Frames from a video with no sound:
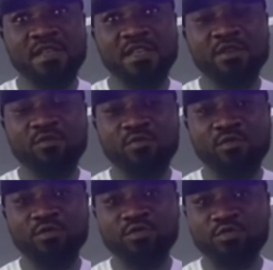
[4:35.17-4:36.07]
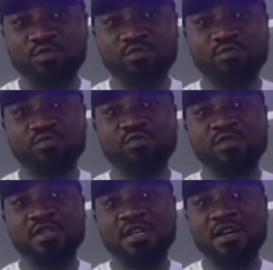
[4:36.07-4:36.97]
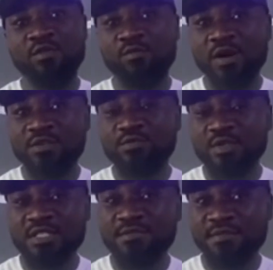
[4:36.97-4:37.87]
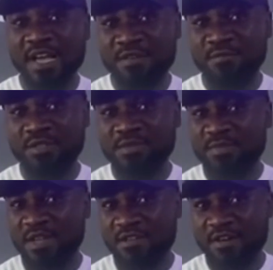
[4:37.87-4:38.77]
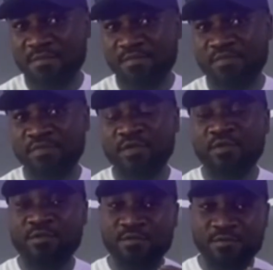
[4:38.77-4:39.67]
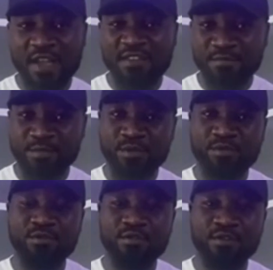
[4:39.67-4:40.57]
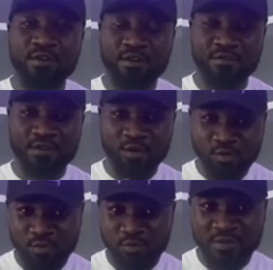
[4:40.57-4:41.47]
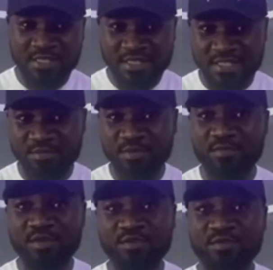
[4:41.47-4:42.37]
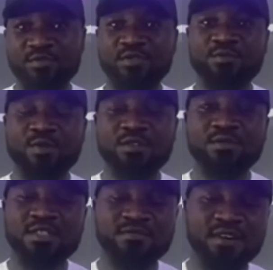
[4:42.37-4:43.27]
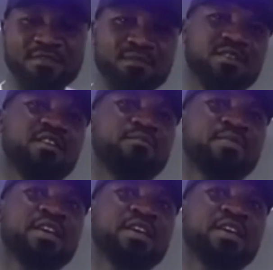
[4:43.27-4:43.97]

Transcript: equal to 125 milligram. 5 ml of the whole 60 ml bottle equals 125 milligram.